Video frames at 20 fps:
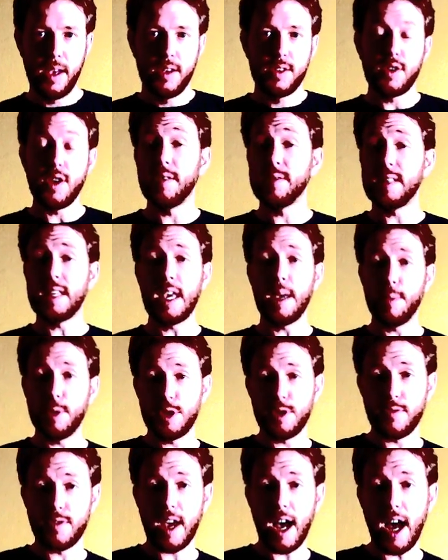So it was the
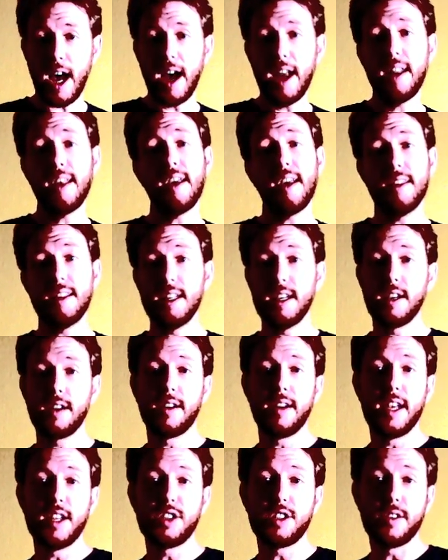image of God and the
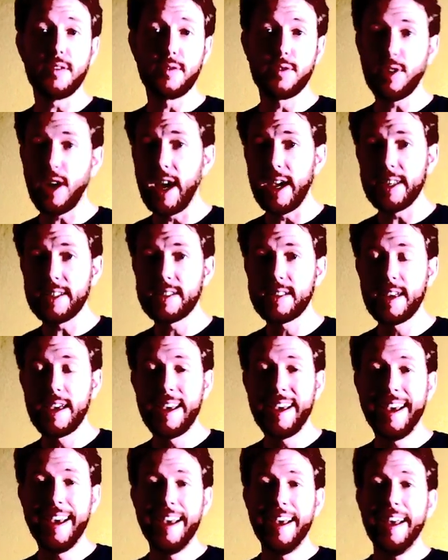incarnation of Christ.
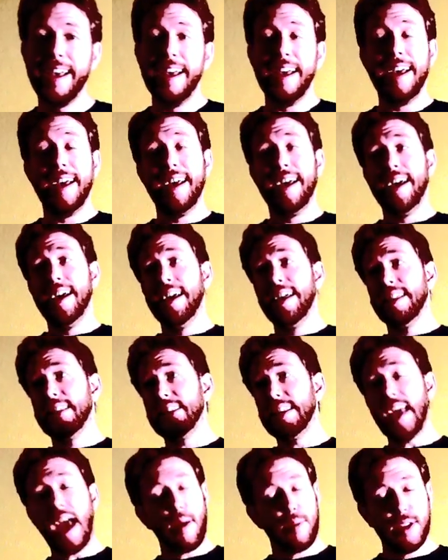
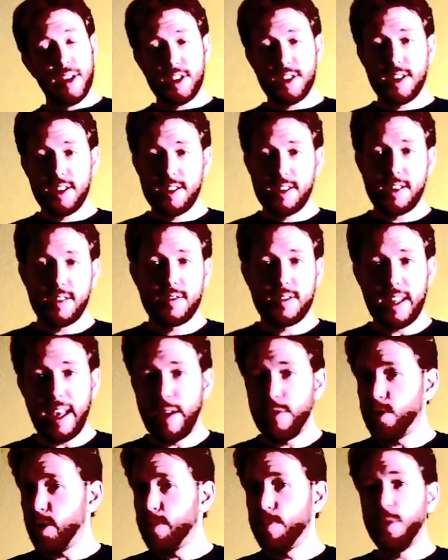The abolitionists of
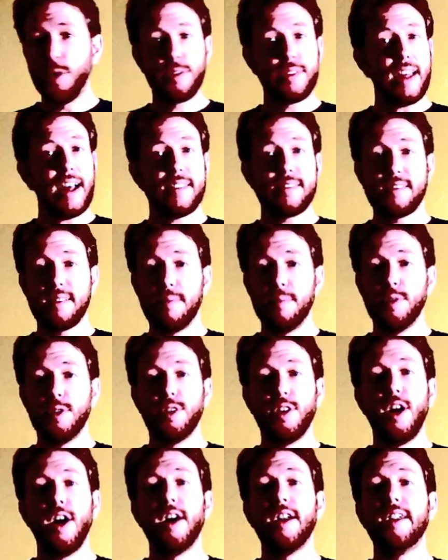slavery put that
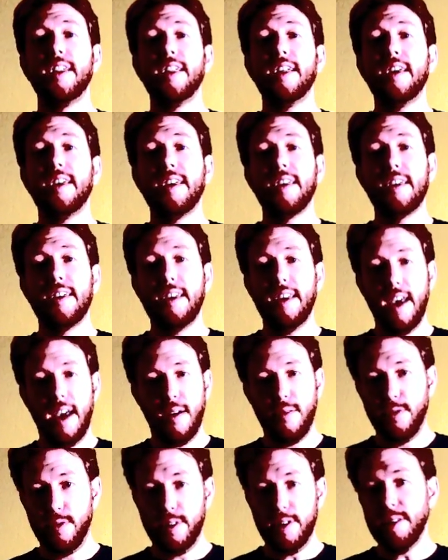symbol on
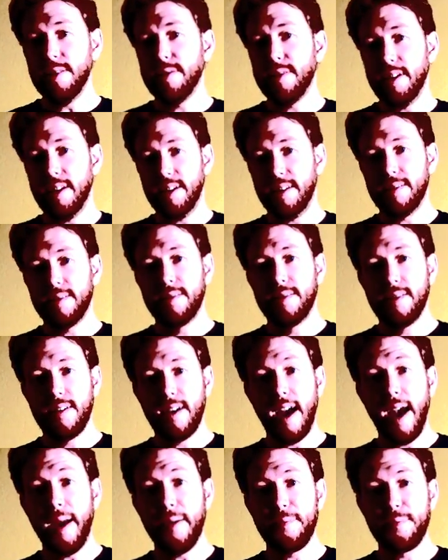everything,
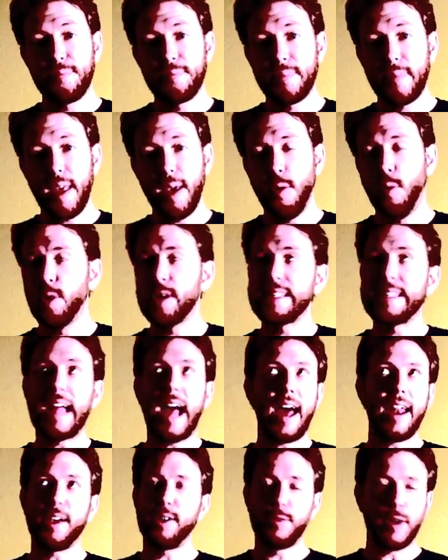right? It was
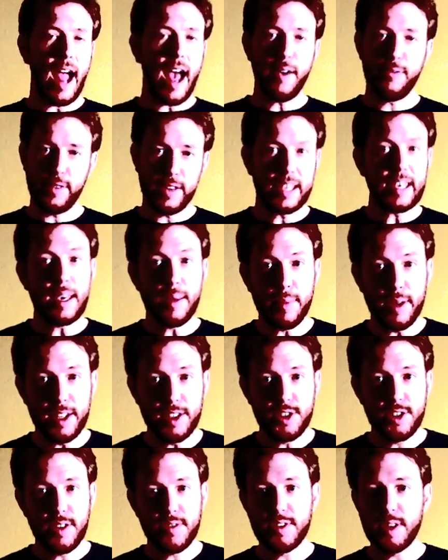not a graphic
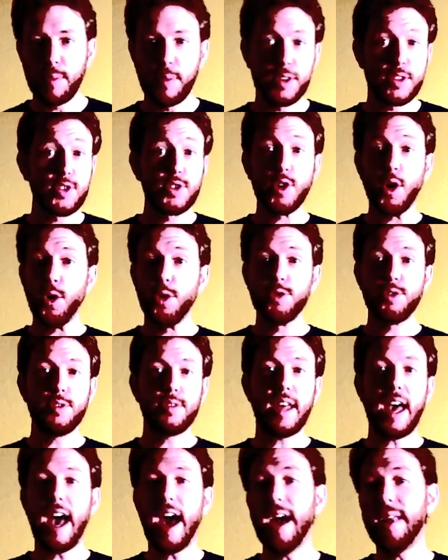image. If someone's told you
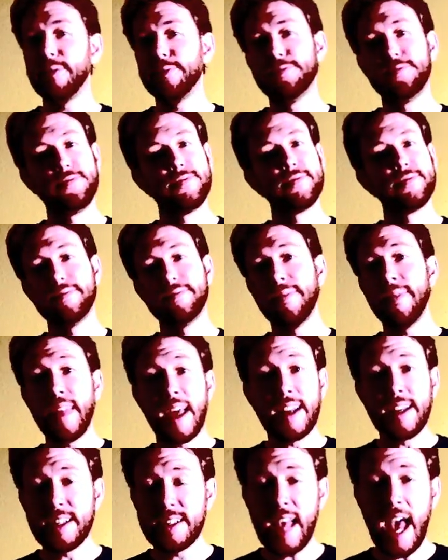that,
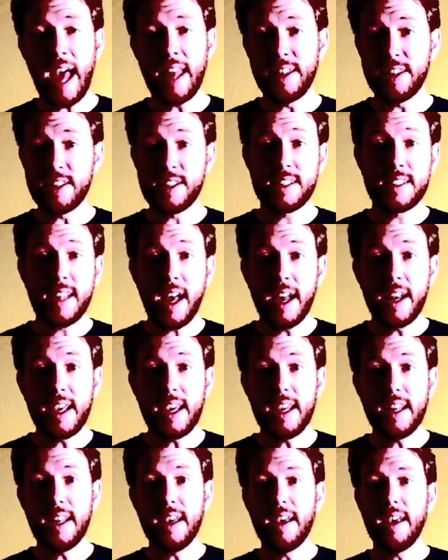they just hadn't
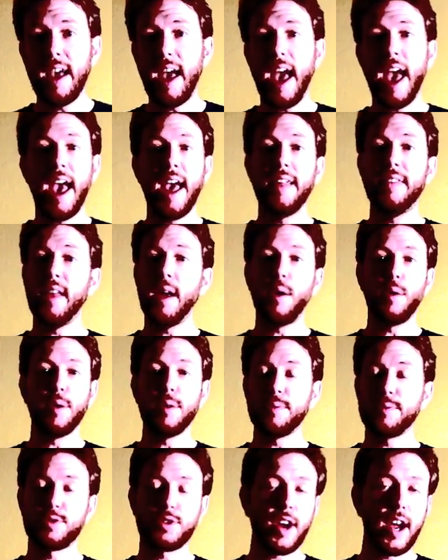studied and they
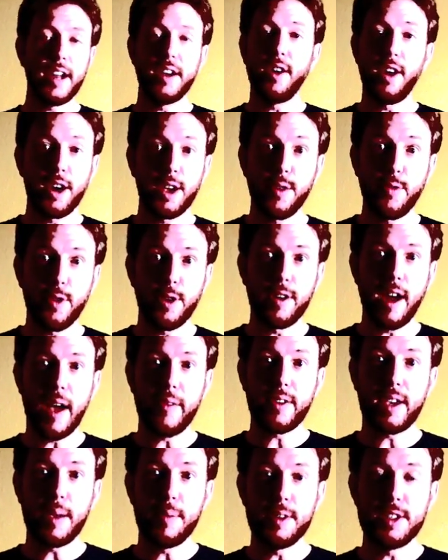were trying to argue for
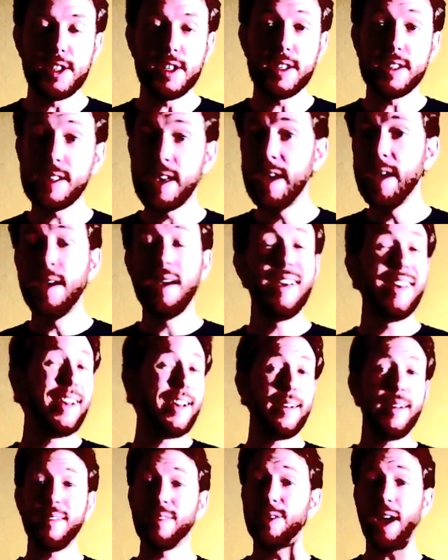graphic images.
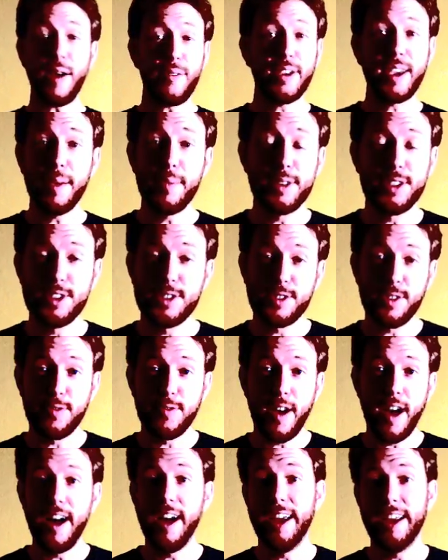Graphic images are
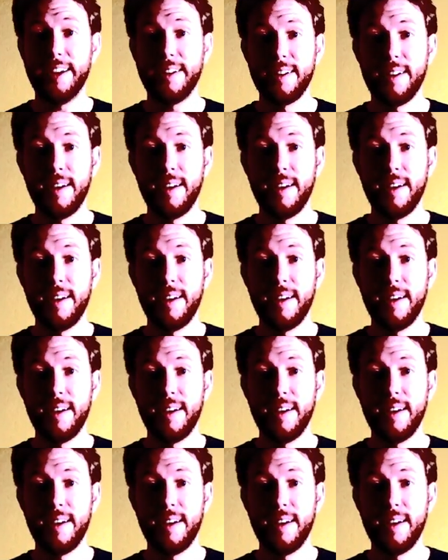fine.